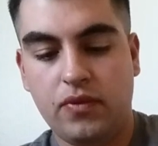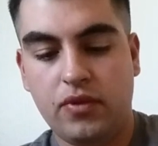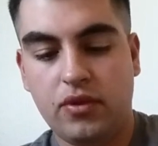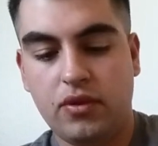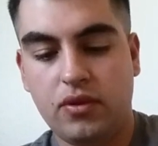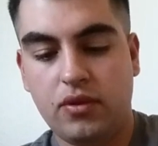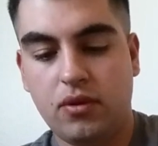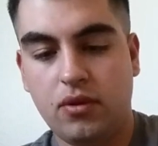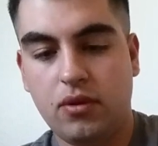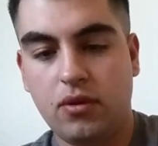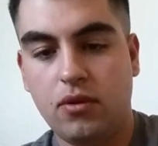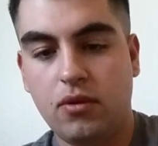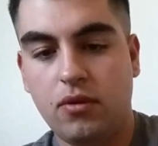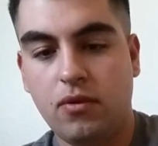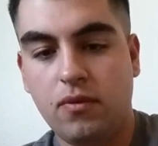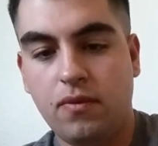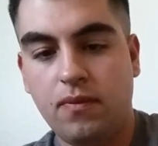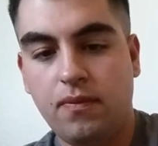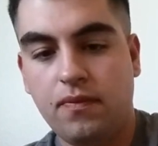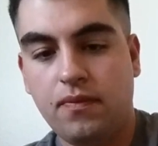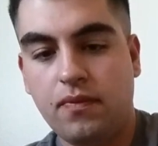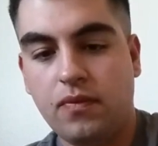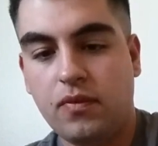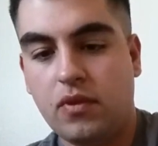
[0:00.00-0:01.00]

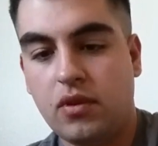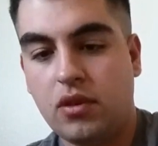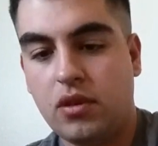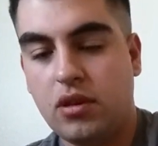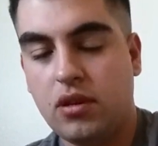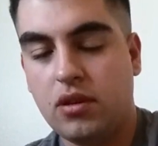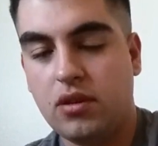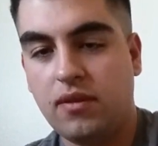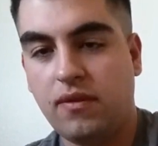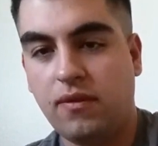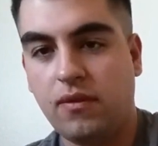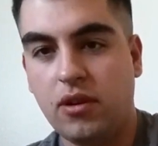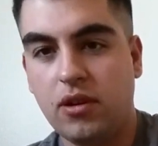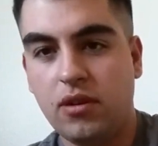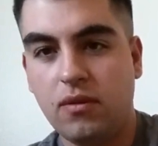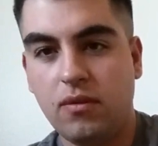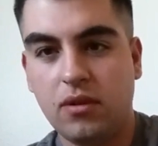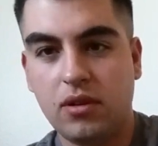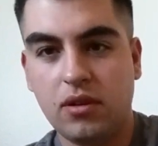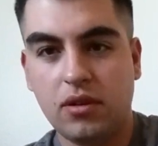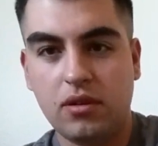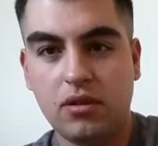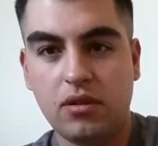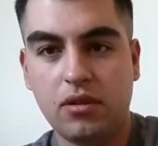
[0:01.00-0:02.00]
So yeah, for
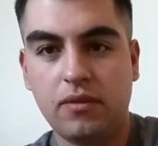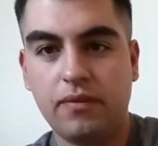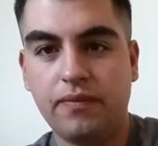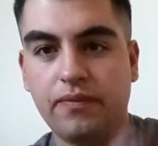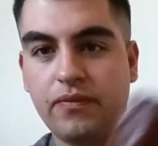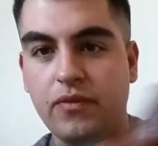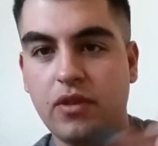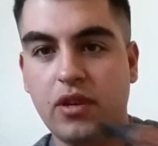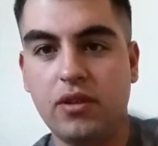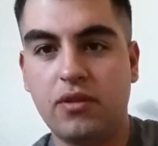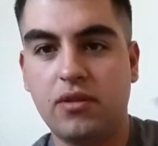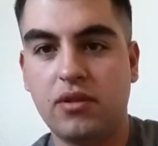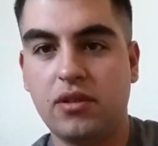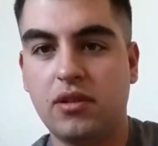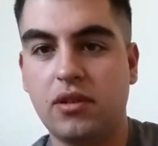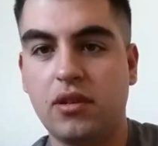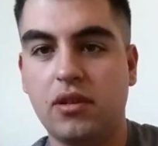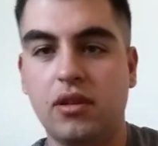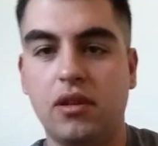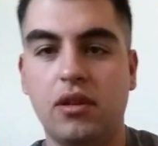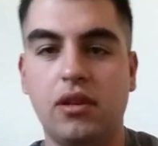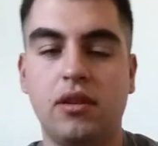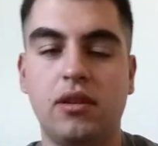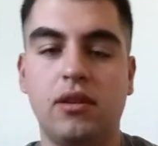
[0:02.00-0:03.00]
anyone
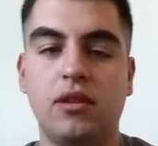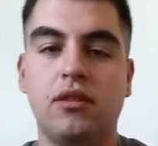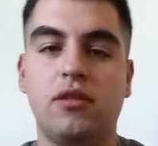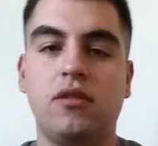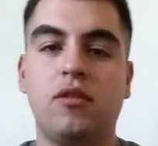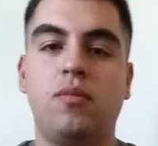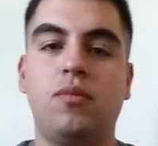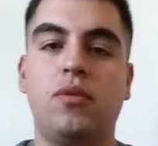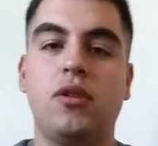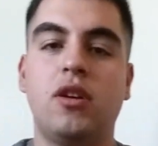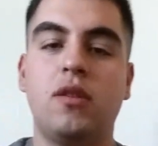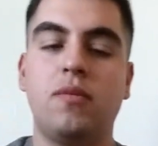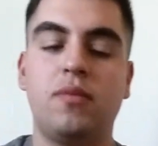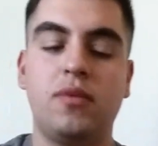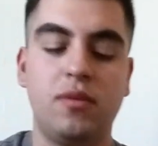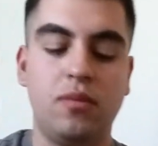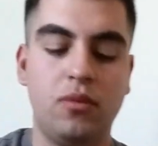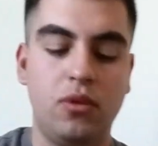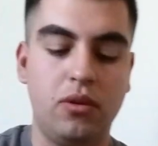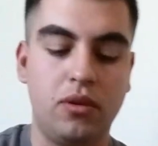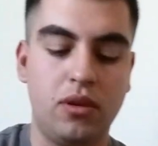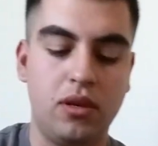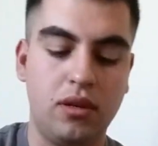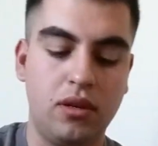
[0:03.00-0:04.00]
interested in getting into the pipe
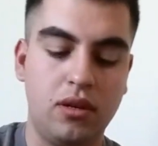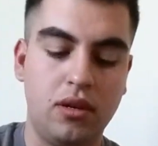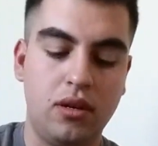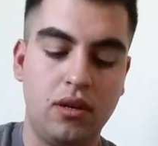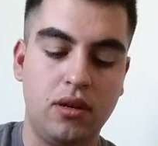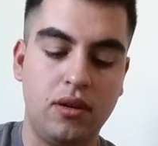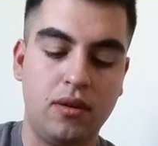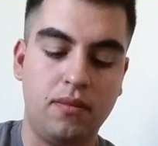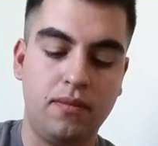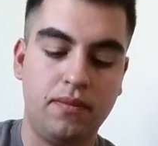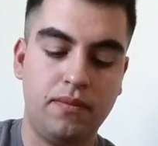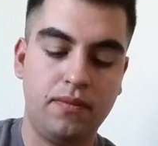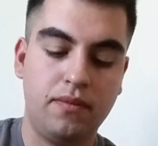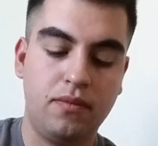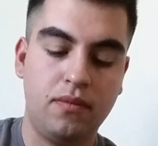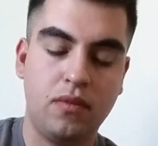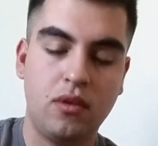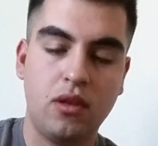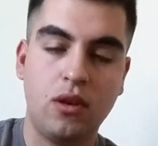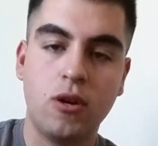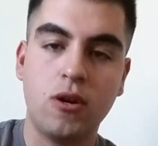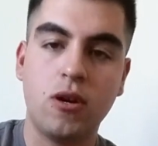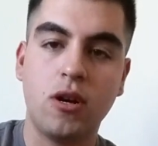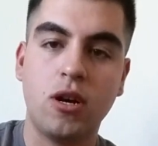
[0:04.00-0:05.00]
smoking
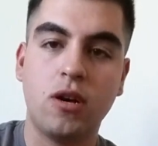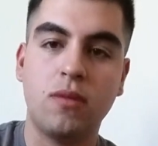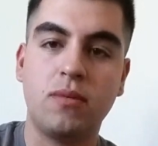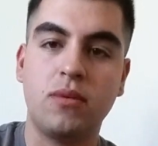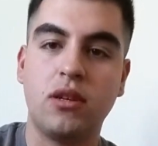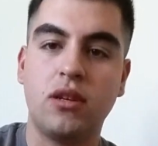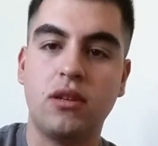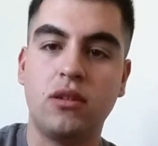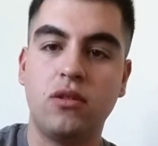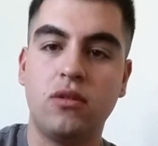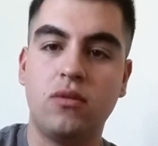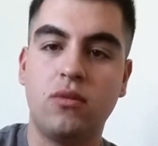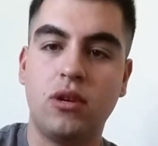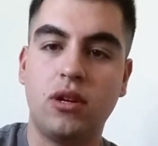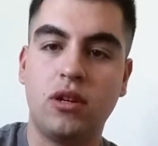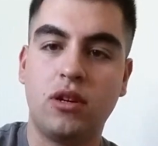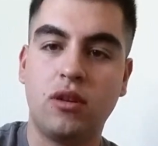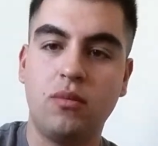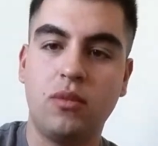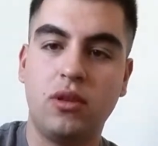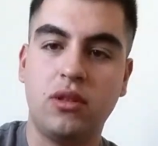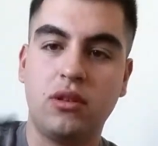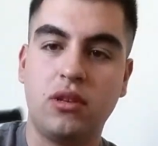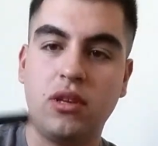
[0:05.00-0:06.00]
hobby, I do
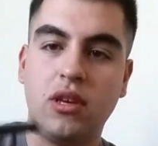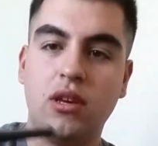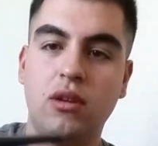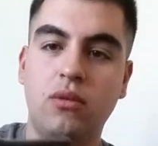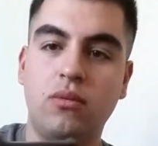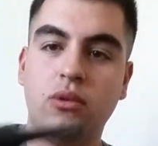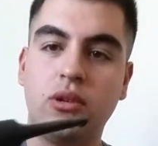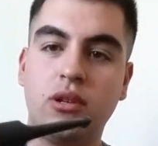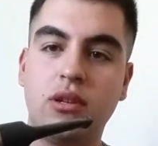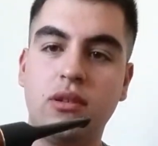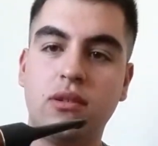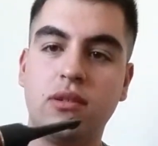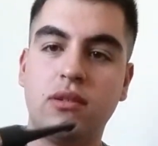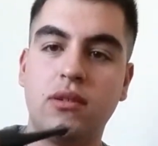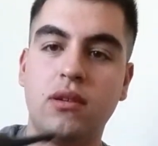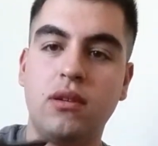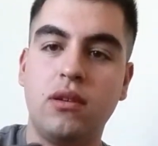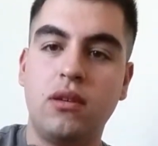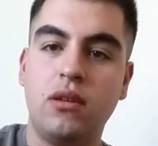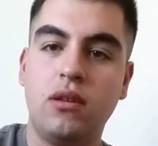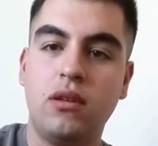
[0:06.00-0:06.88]
recommend the Kaywoodies.